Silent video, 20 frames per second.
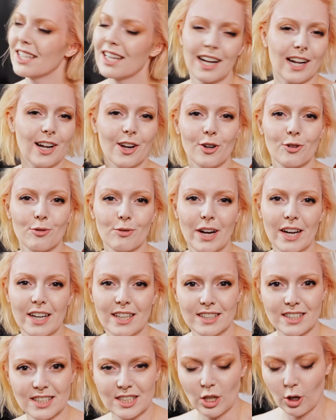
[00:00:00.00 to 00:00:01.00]
look
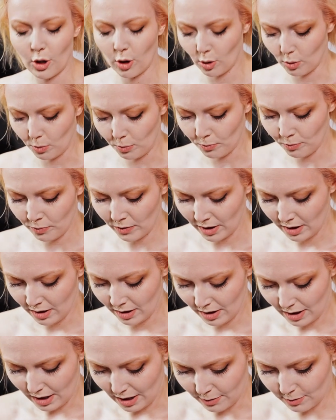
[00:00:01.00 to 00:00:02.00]
right. So
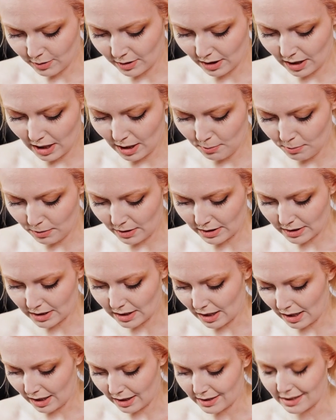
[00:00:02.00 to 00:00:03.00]
I'm gonna keep this
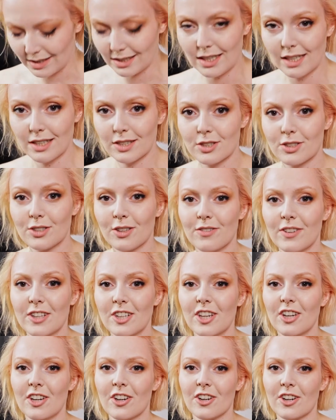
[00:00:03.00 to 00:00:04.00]
as a
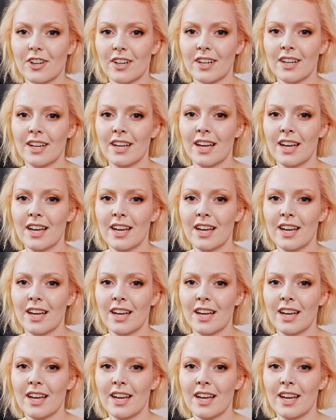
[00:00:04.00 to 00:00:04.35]
souvenir,